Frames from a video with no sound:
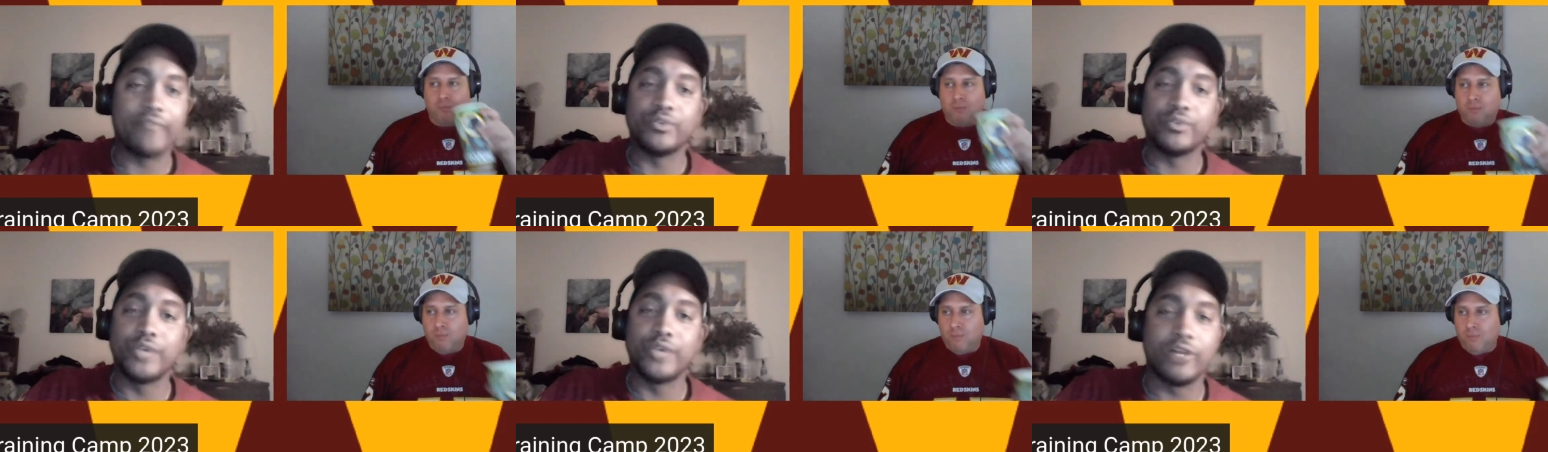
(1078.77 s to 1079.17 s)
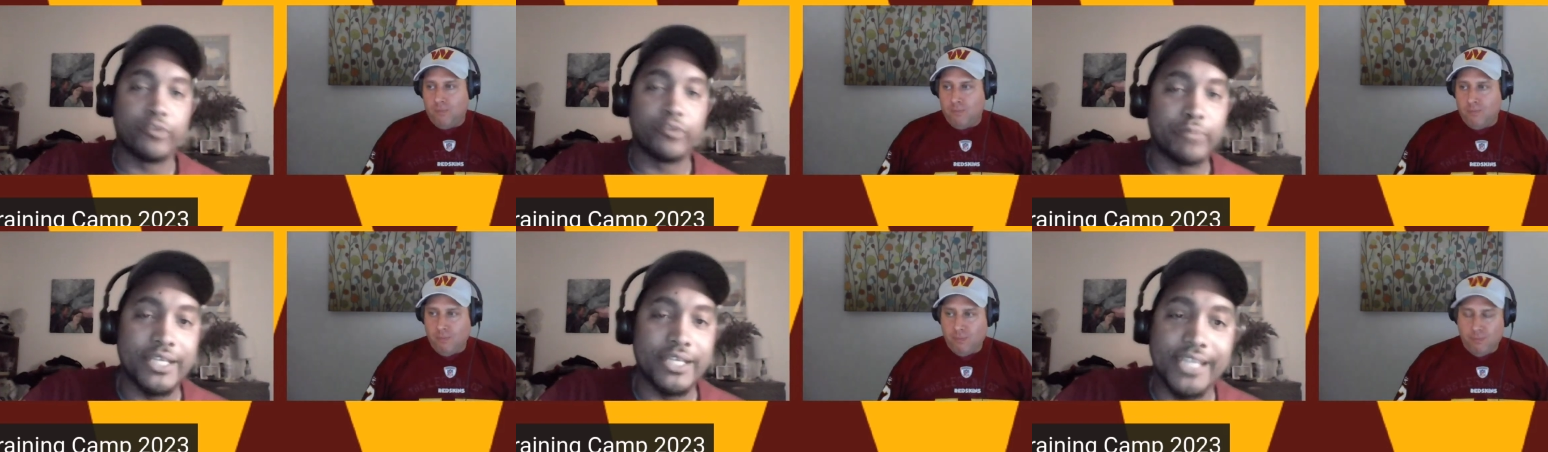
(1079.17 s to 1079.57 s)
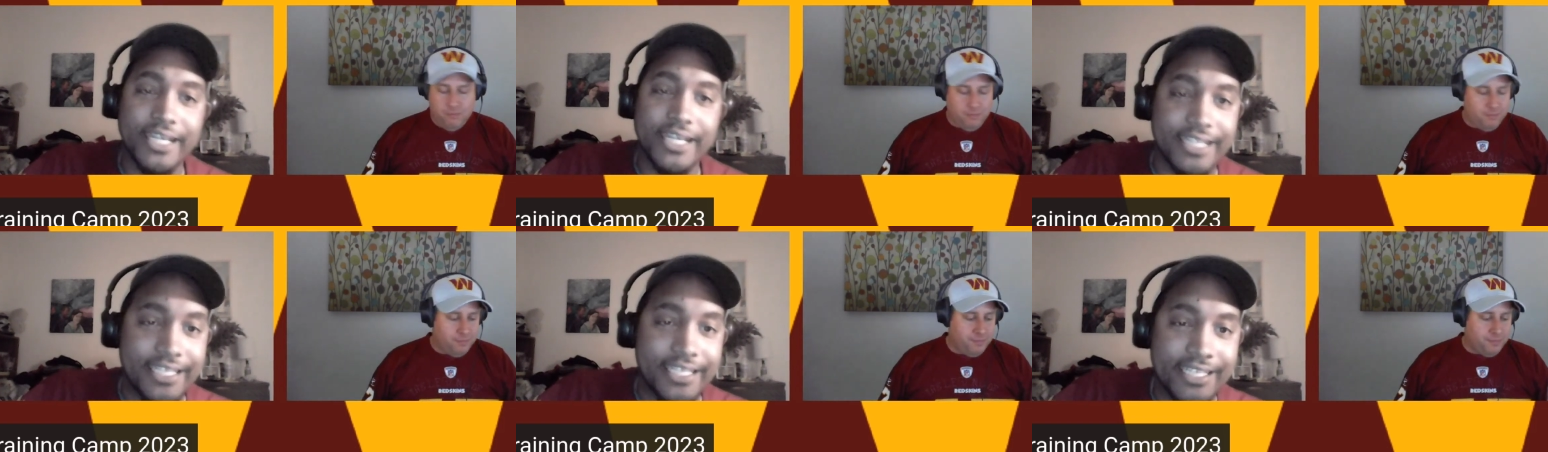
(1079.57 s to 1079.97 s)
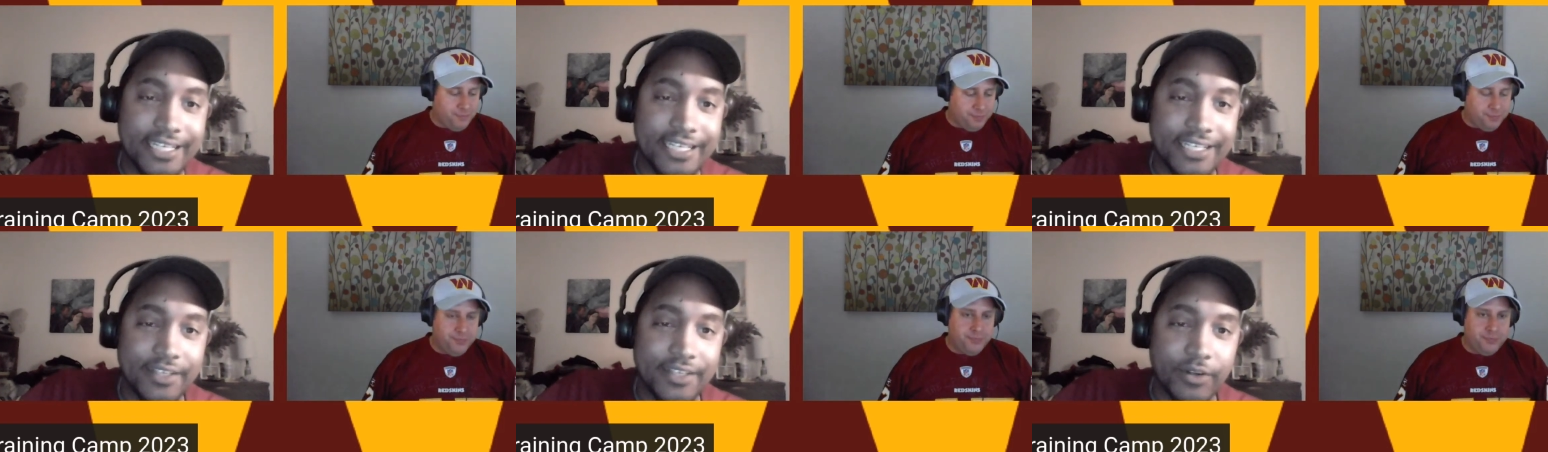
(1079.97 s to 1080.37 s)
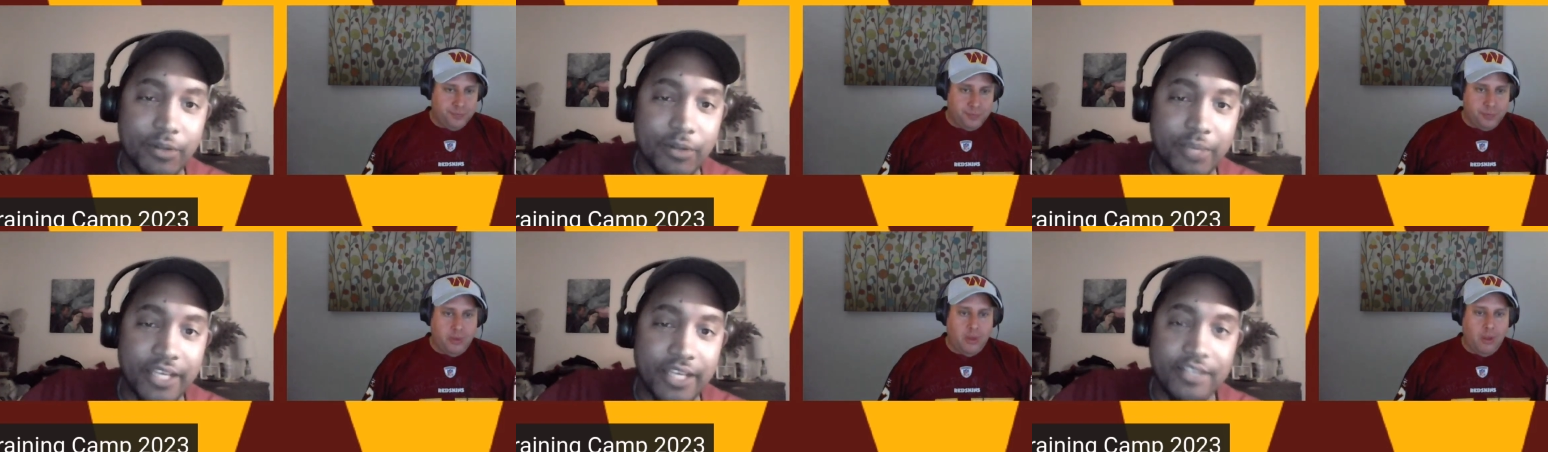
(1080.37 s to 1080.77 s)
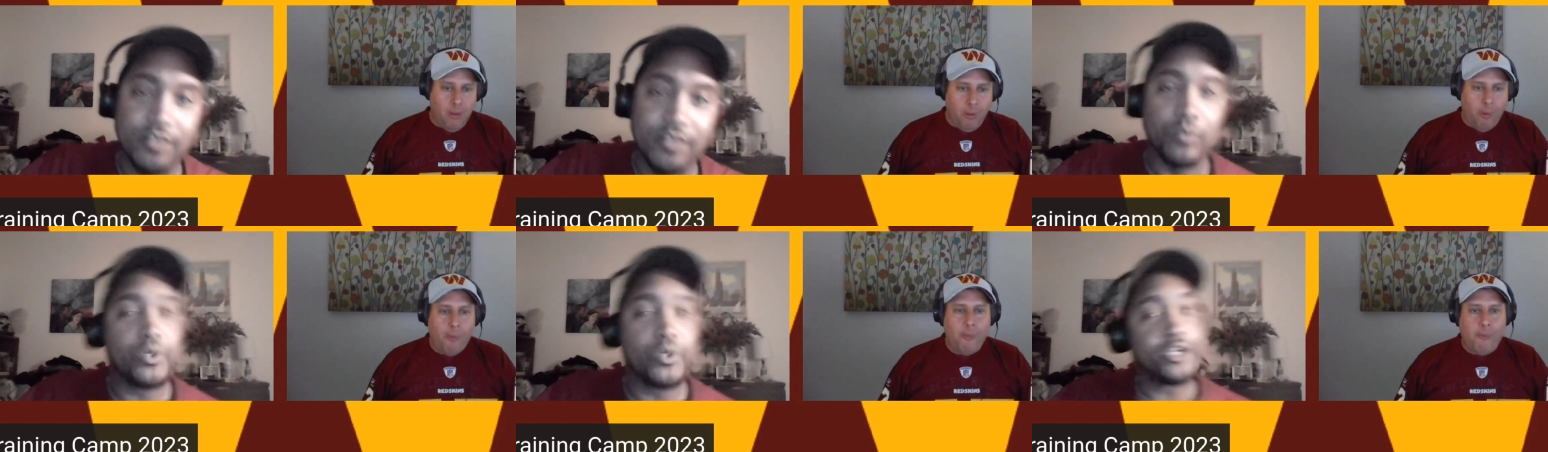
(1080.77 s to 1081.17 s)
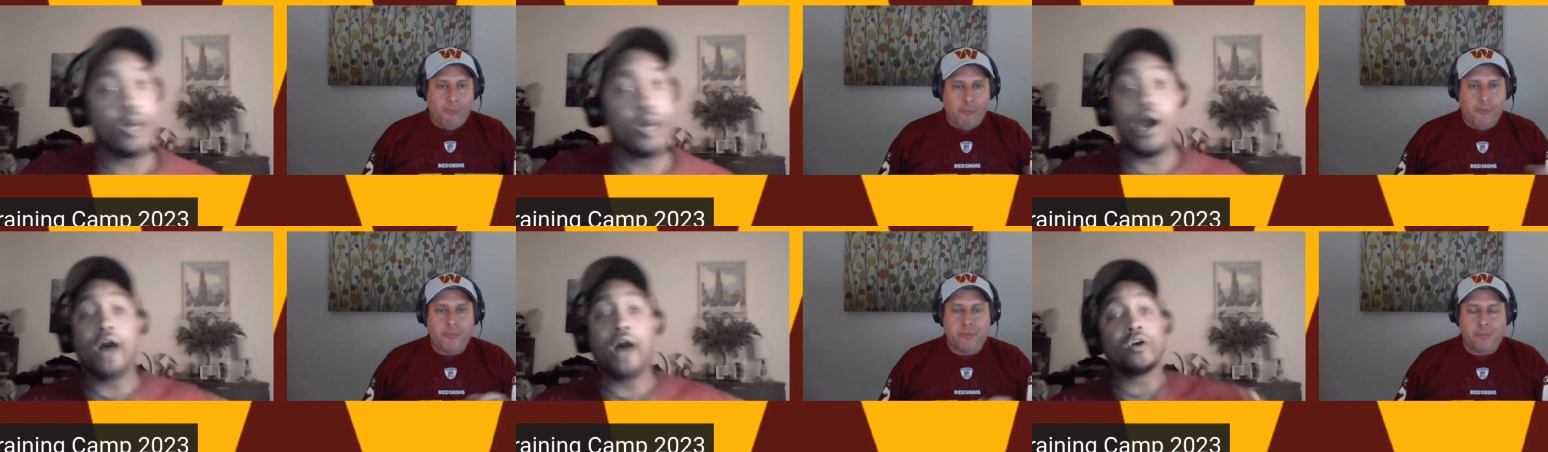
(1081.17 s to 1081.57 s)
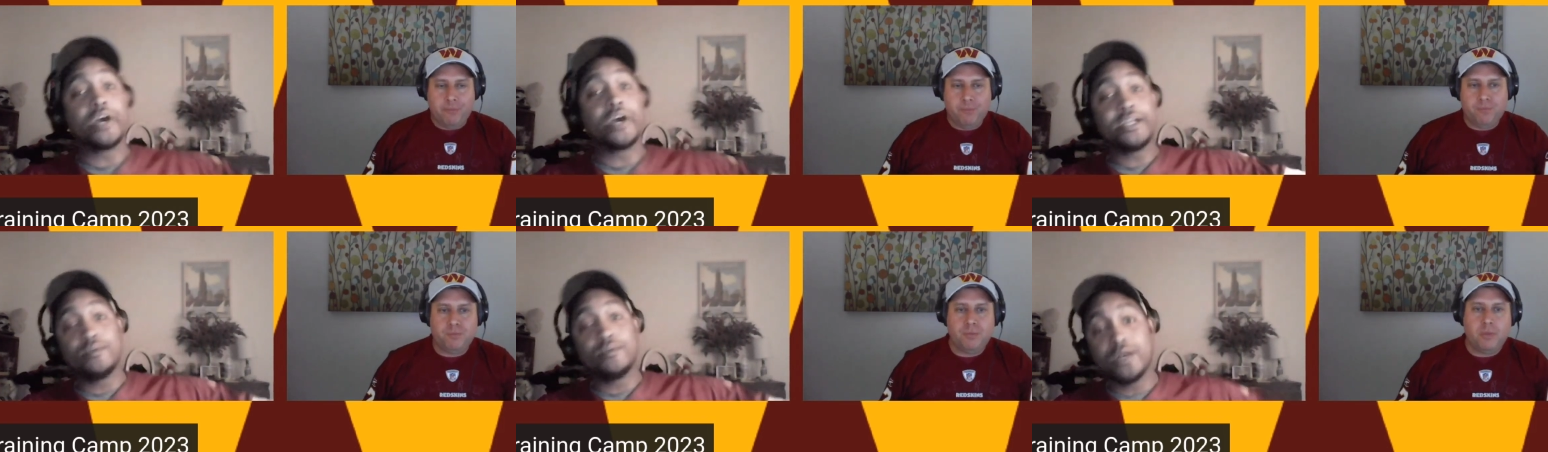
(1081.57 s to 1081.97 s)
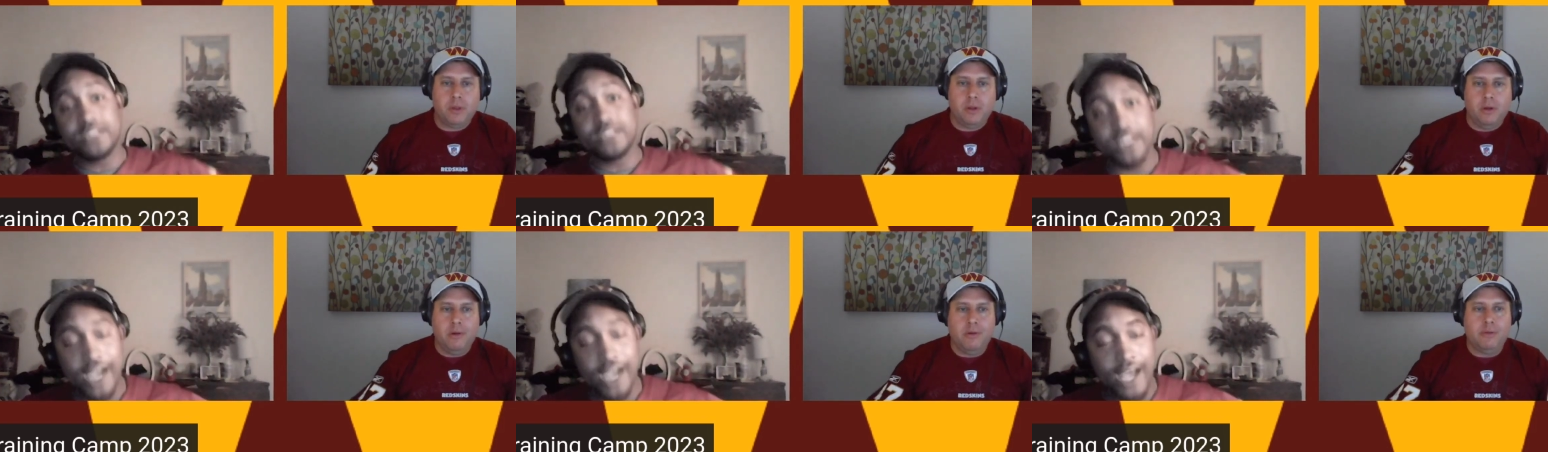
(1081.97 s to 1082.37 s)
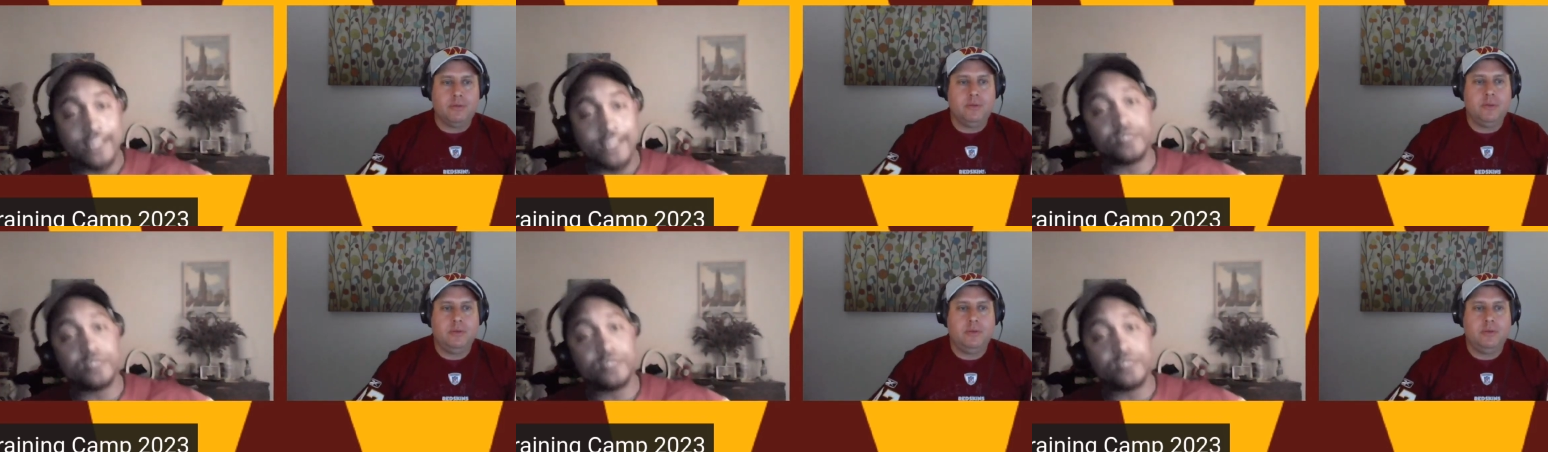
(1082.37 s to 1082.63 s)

Speaker 1: you done for me lately? You know what I mean? We know how great he was in college.